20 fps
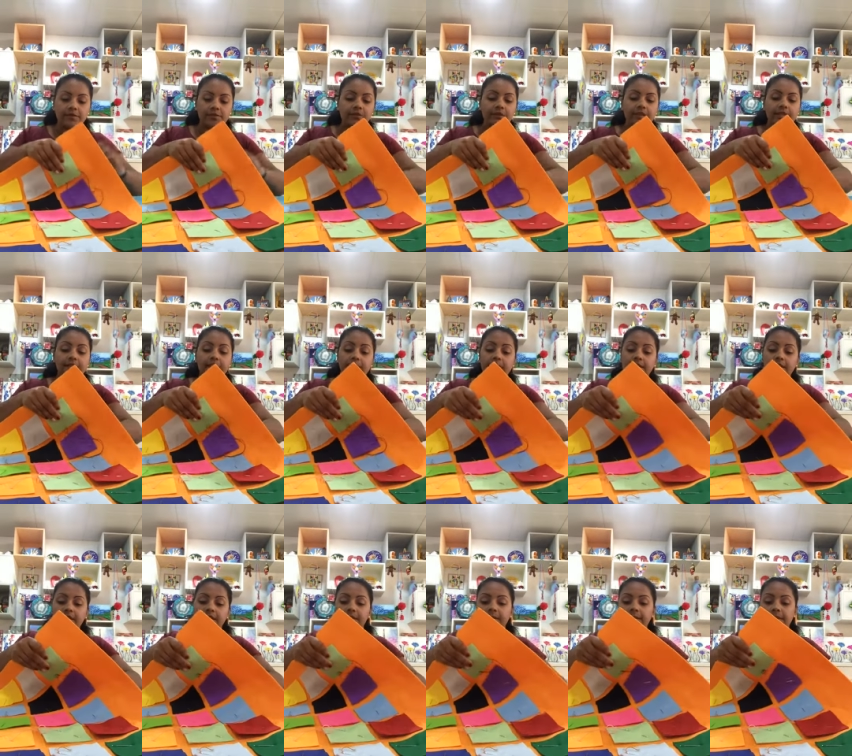these
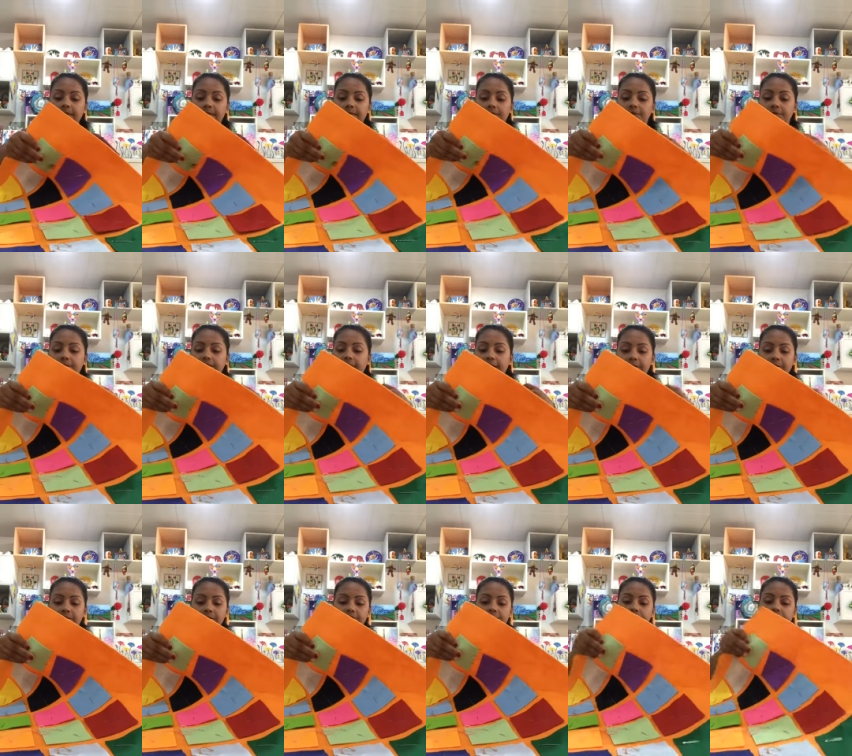30 pieces you have
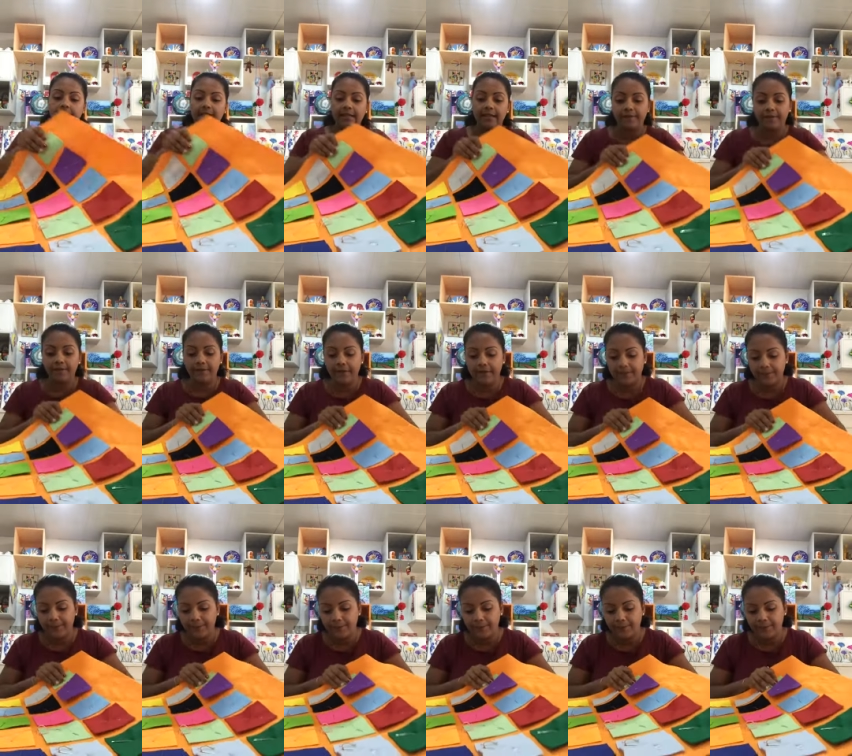to do the same
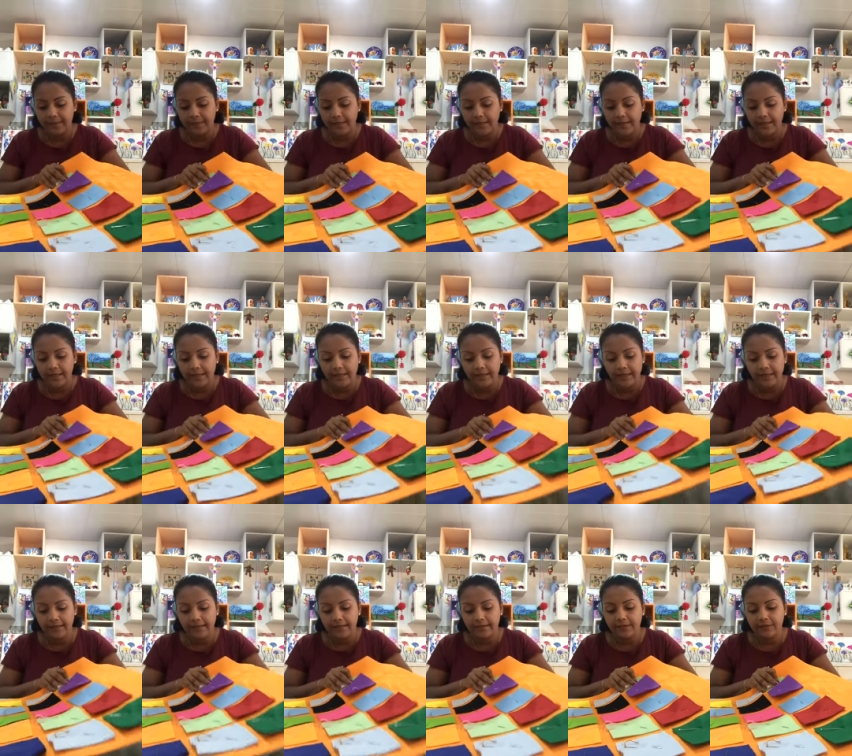way.
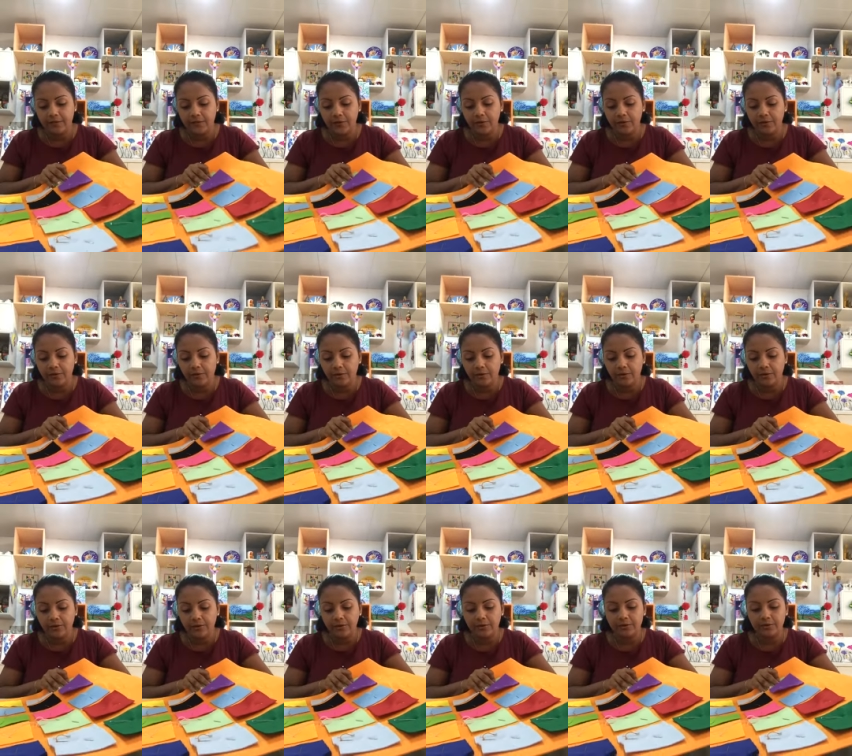And if you don't
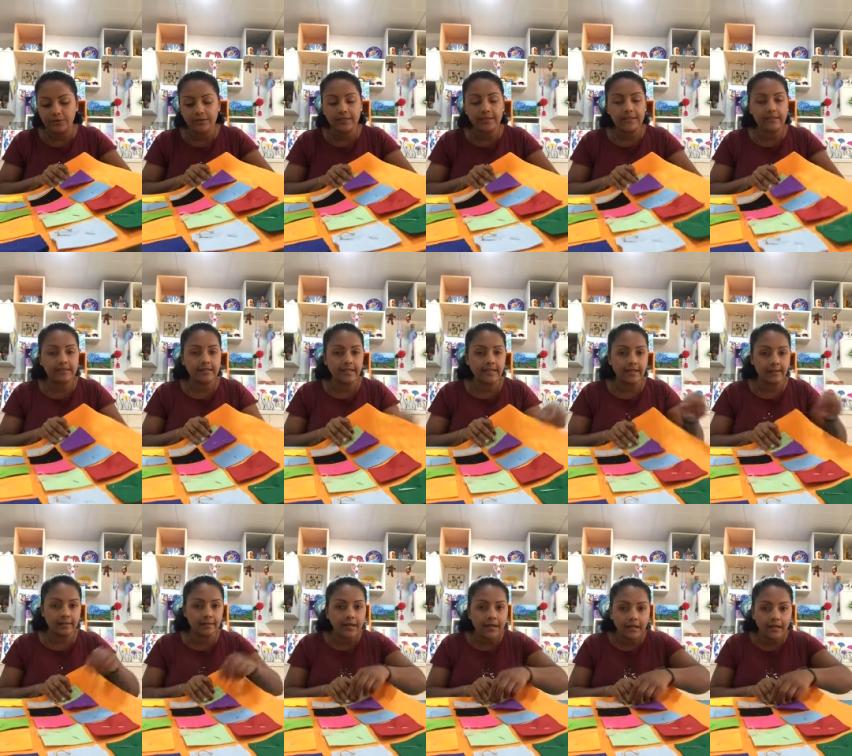want to use the
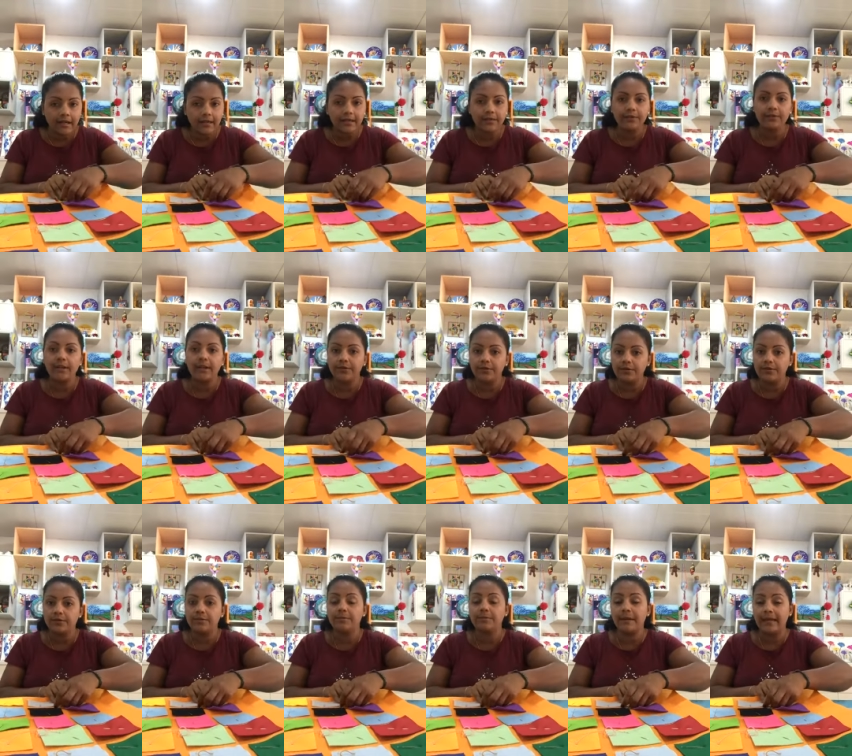same color, you can
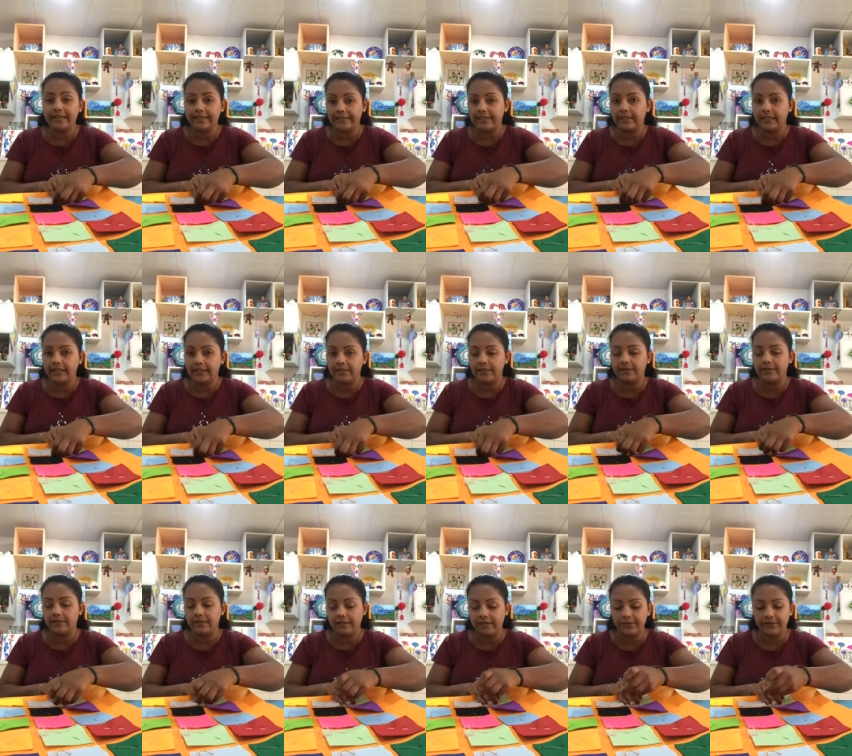use multicolors
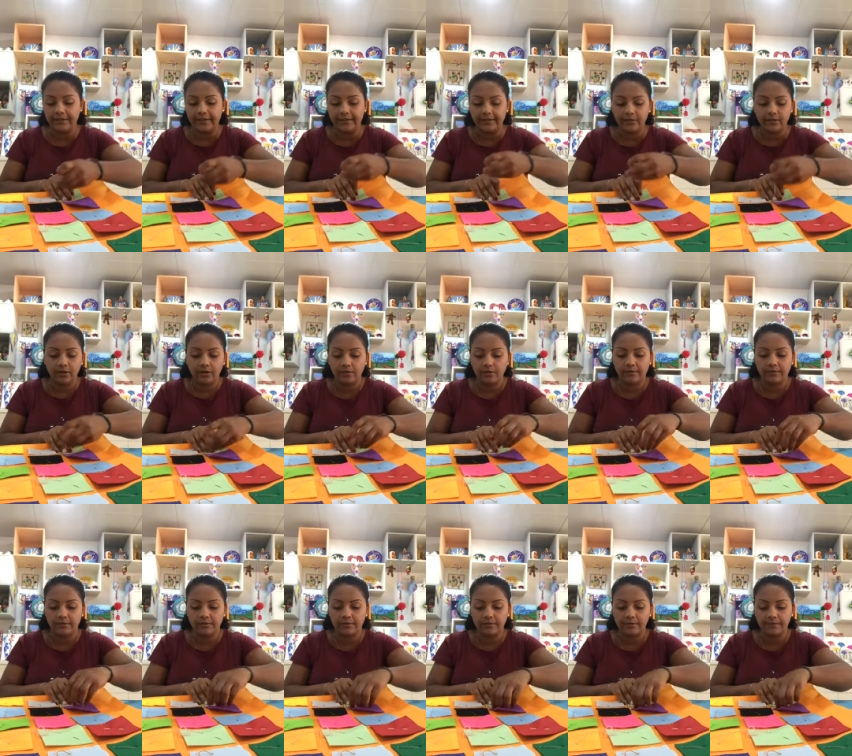for the thread
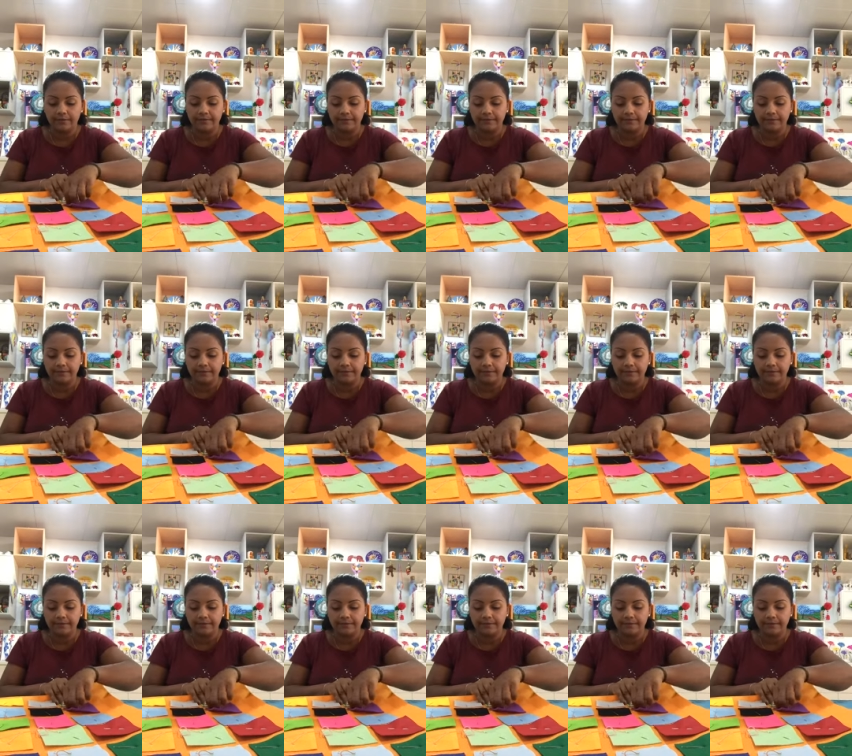also.